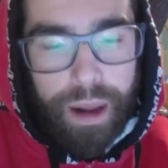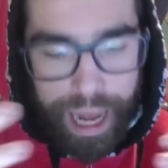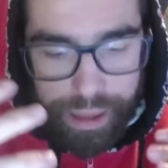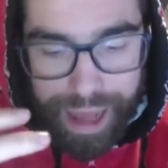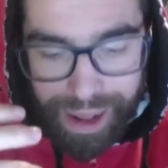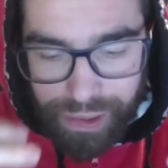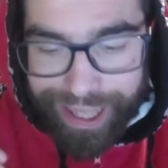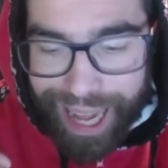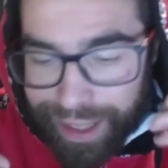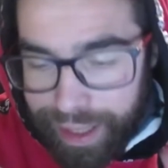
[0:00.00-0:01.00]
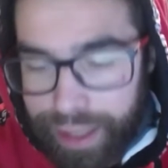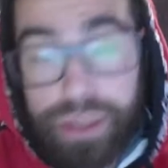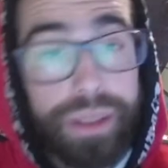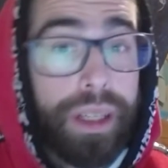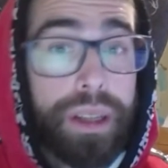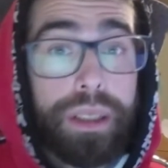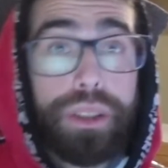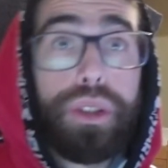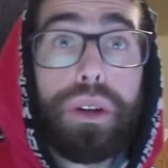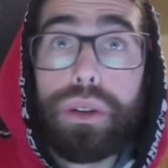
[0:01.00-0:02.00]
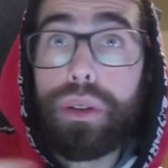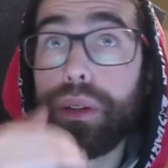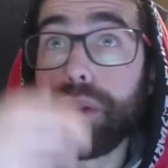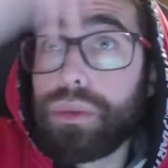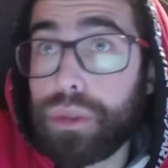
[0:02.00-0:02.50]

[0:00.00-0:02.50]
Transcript: And the inner guidance, your uh,